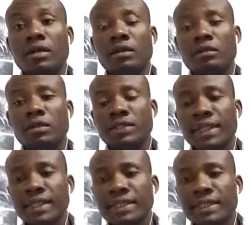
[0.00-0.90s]
The
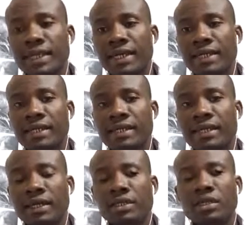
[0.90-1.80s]
quantizer
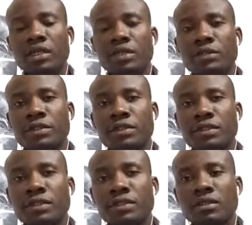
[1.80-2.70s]
is just
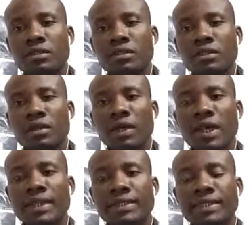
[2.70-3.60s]

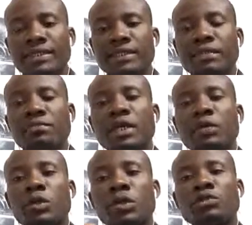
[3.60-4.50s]
a system that
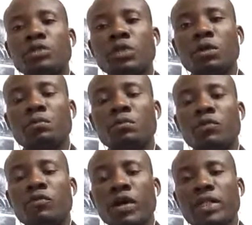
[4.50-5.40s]
rounds up
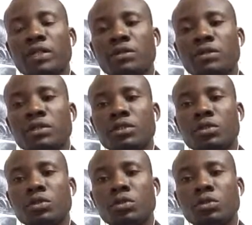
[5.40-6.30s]
values
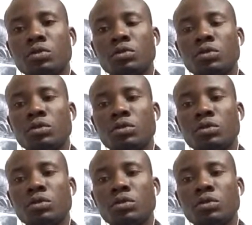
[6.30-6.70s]
to